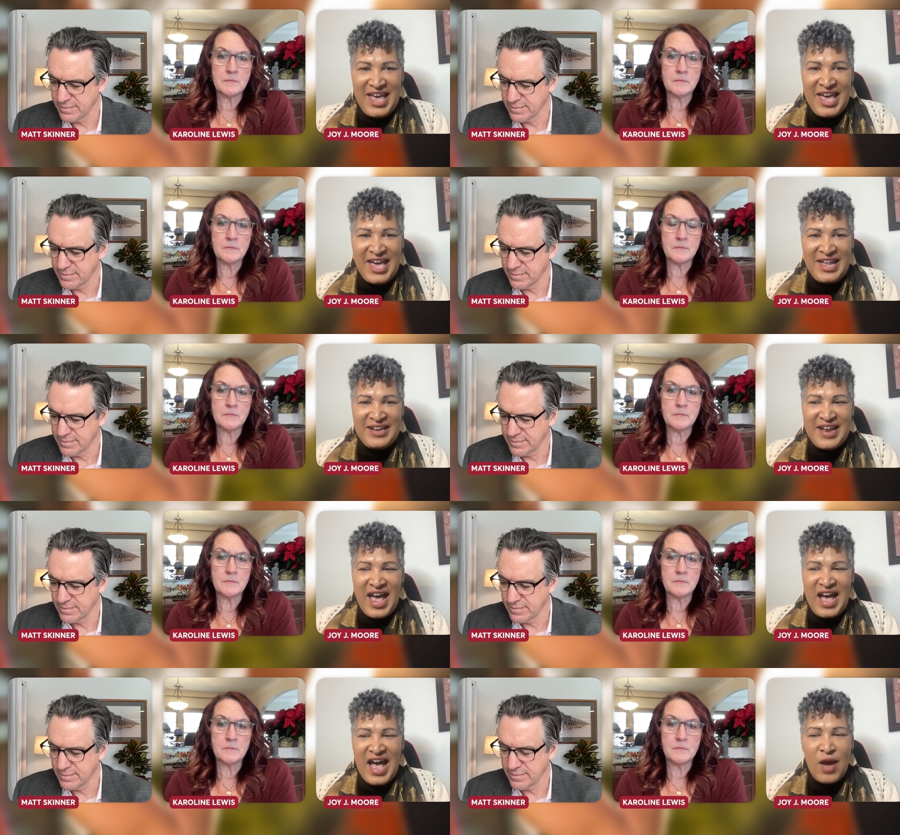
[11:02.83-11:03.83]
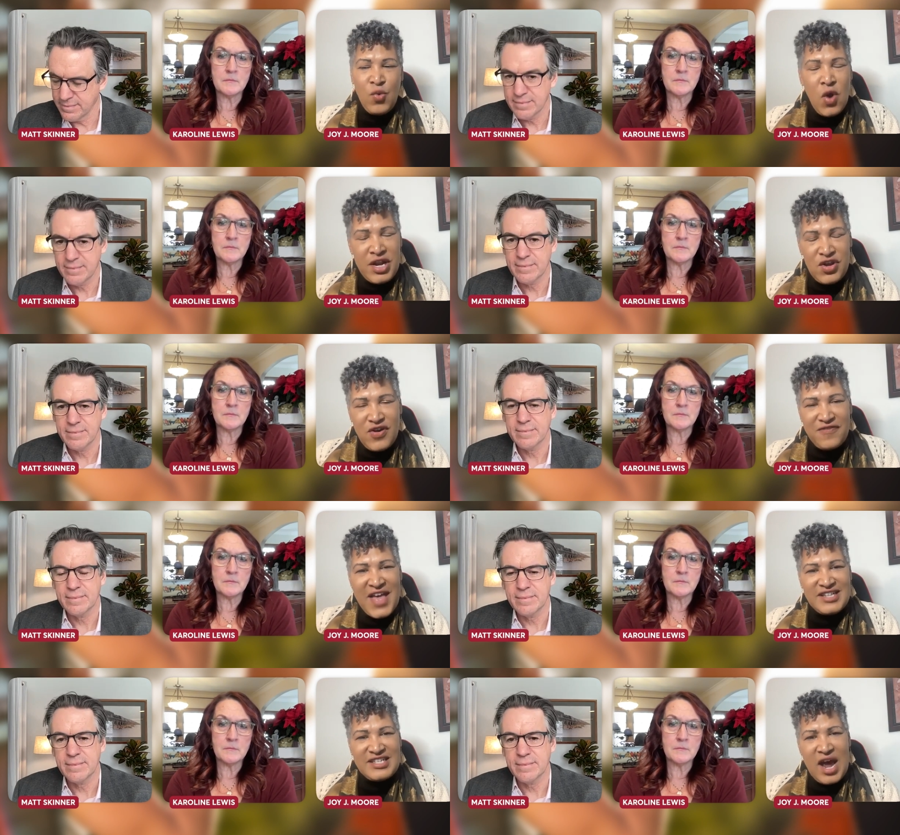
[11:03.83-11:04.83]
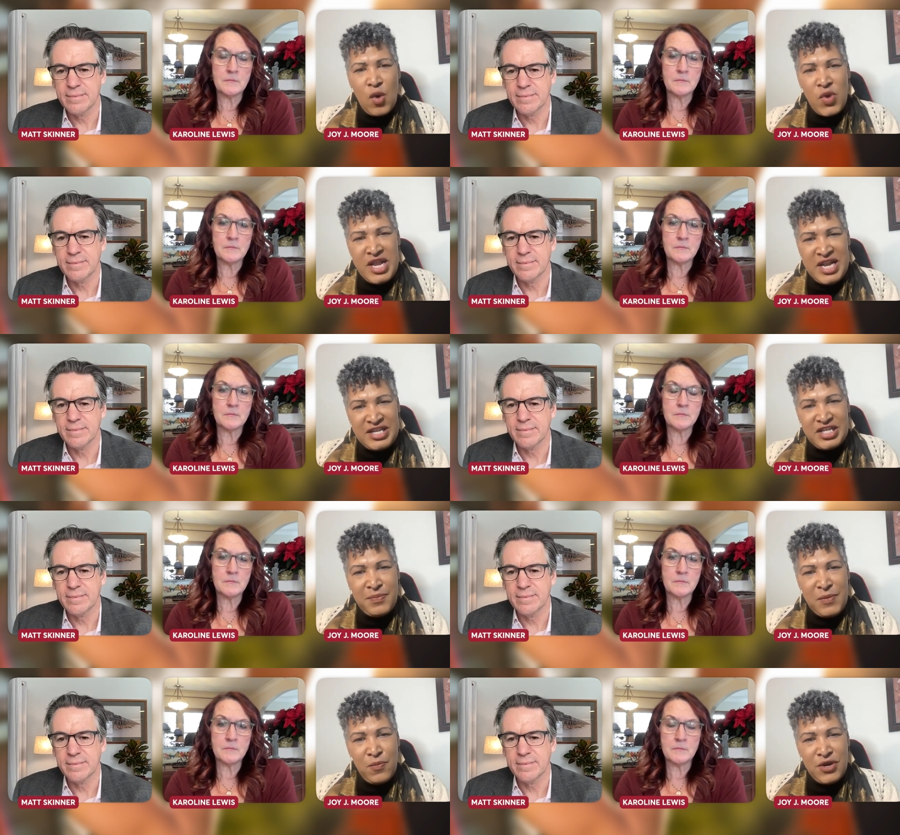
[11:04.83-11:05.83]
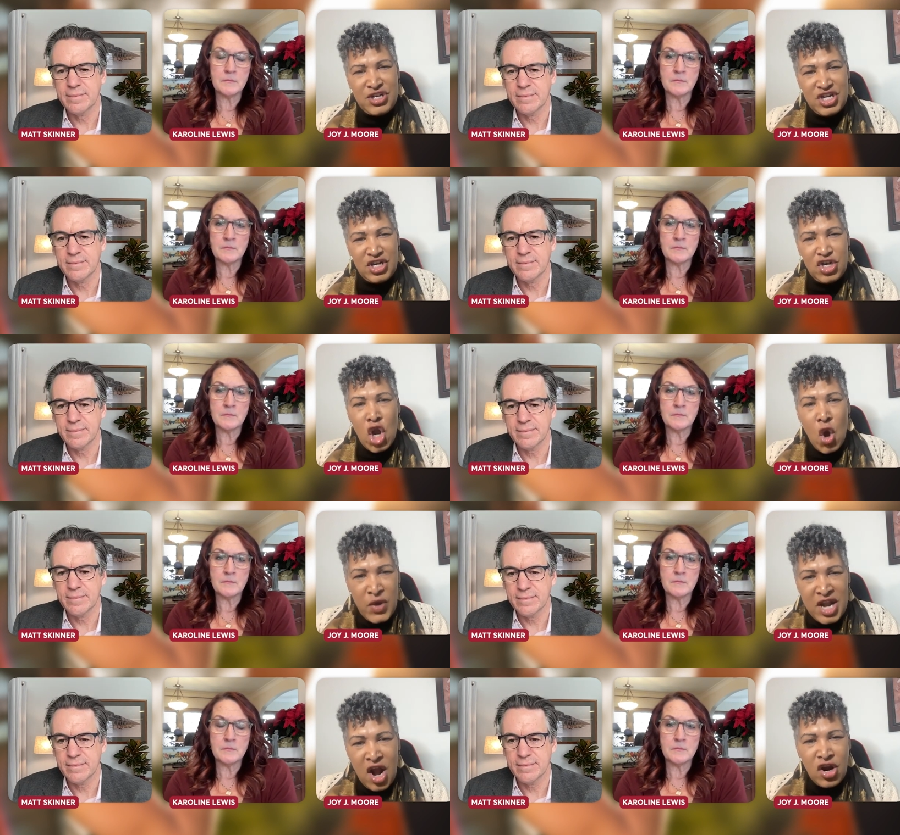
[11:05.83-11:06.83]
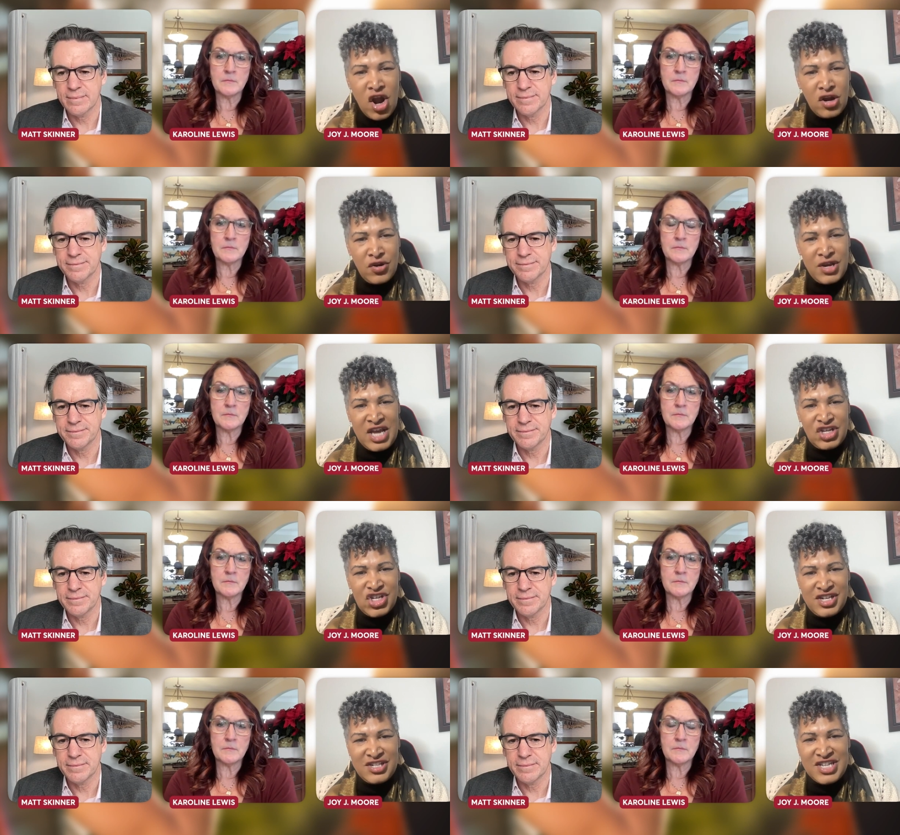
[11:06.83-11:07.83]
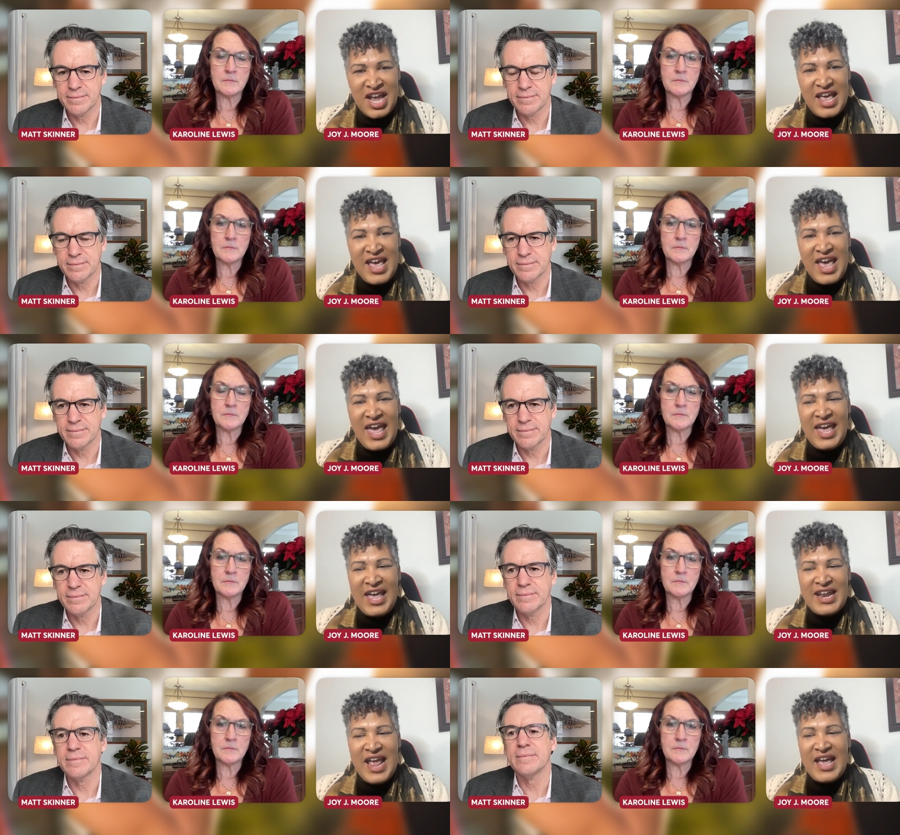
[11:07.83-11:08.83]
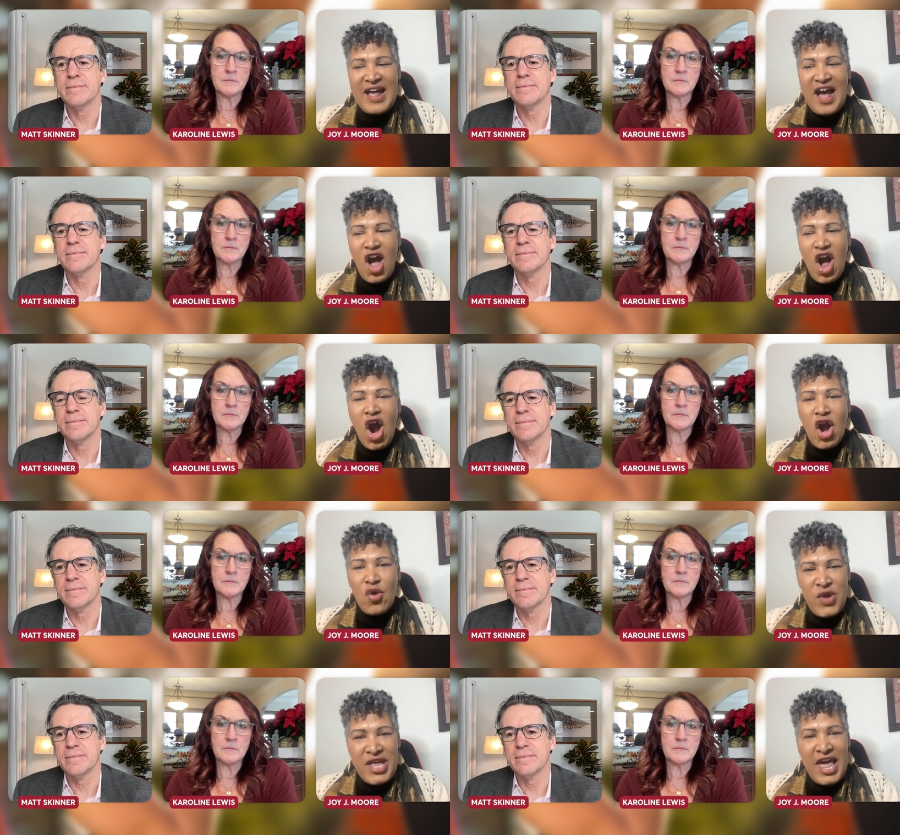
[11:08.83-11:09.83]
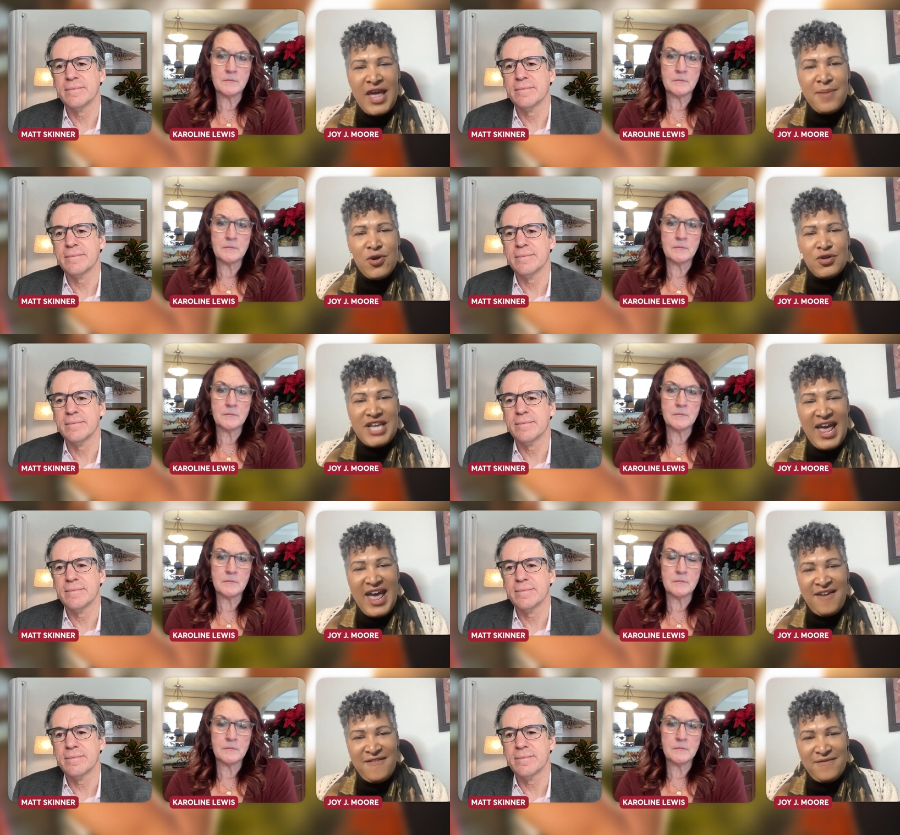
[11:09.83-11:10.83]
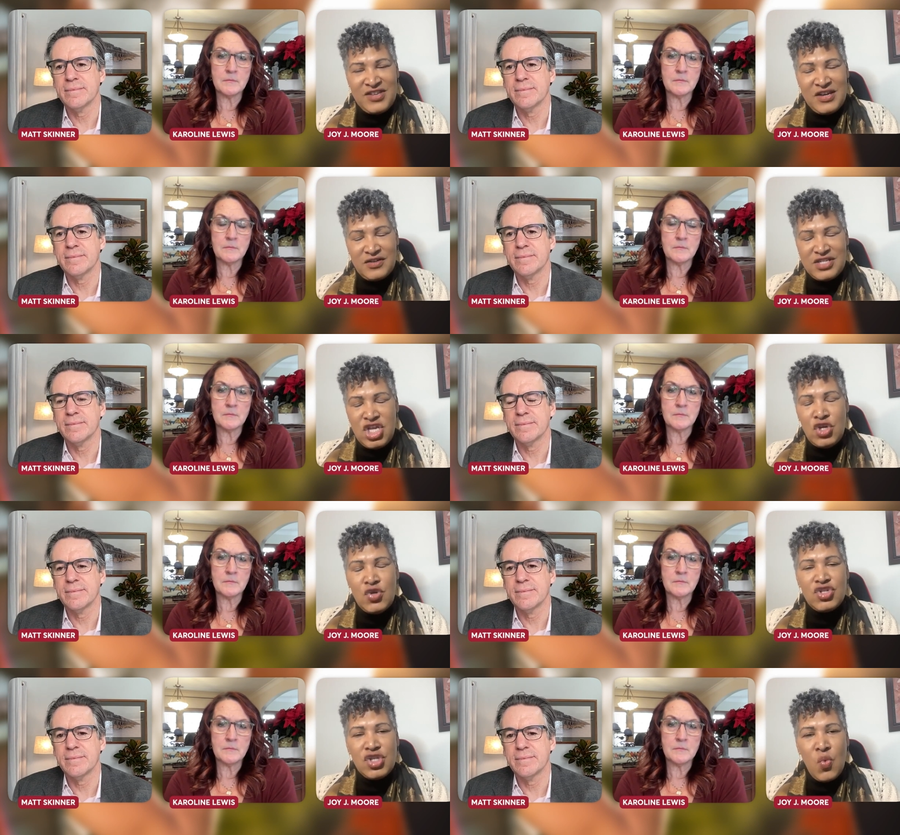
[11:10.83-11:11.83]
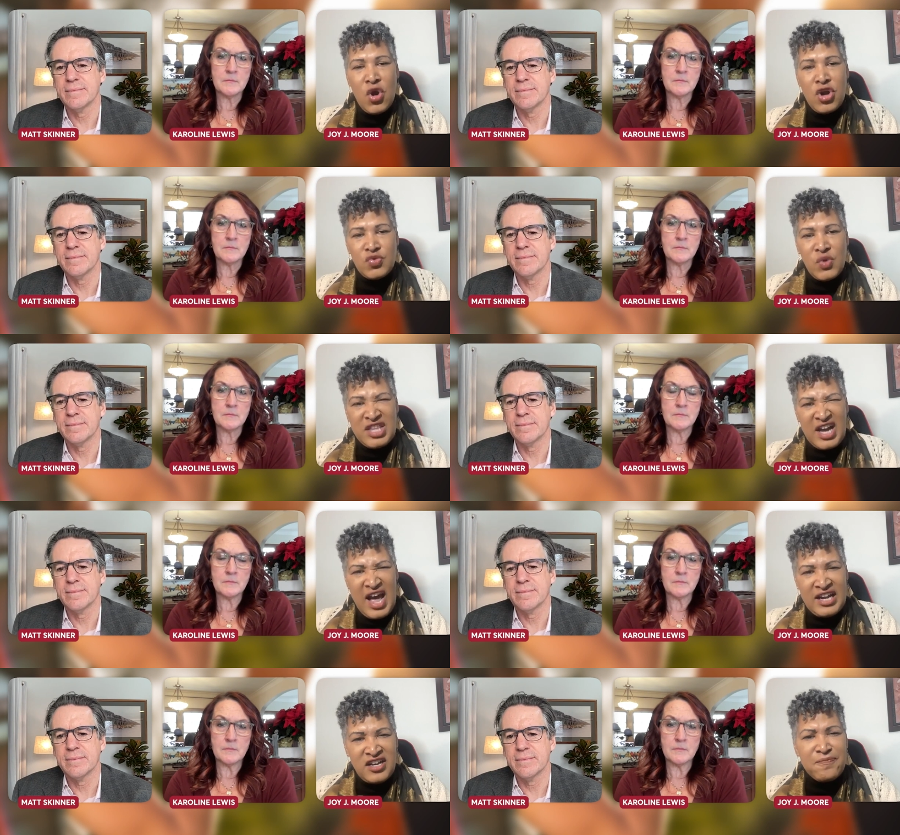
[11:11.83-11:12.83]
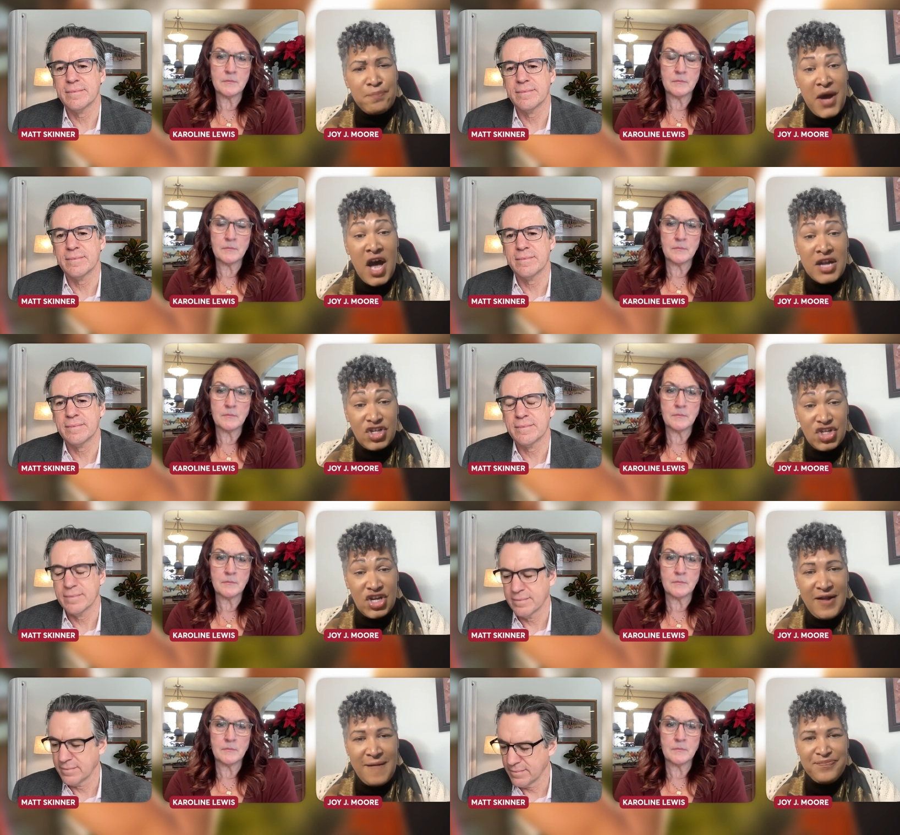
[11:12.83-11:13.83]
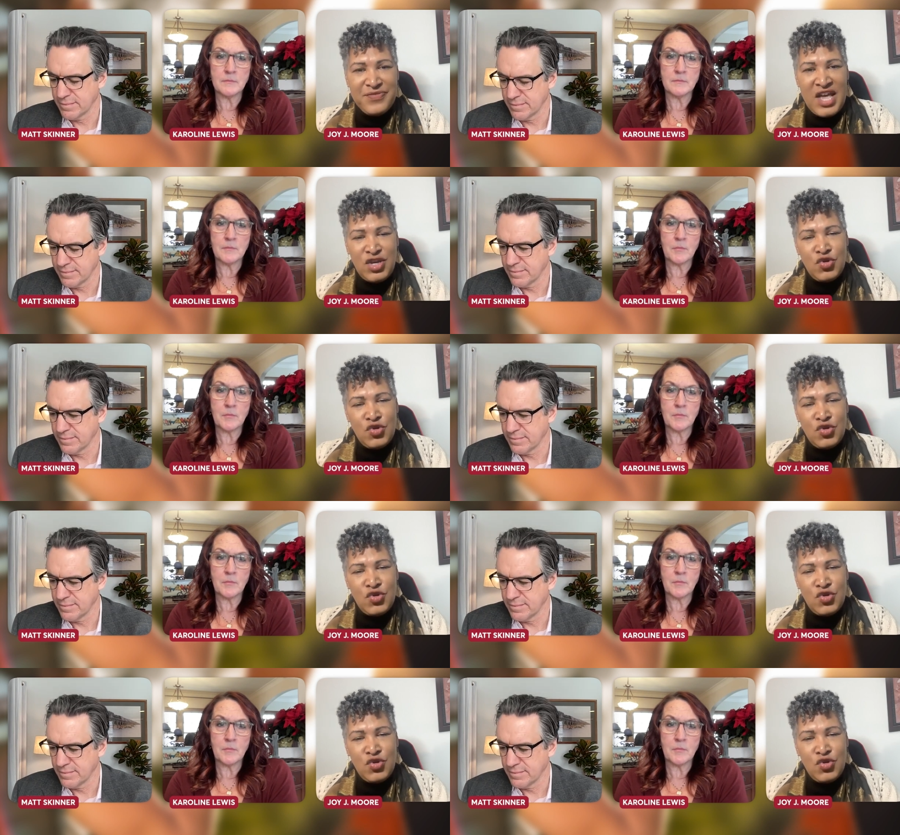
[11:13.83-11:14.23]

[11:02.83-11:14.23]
Speaker 1: And I, I wonder if that's how we need to be preaching, knowing our congregations and are we able to have to, to use the words with the kind of punch that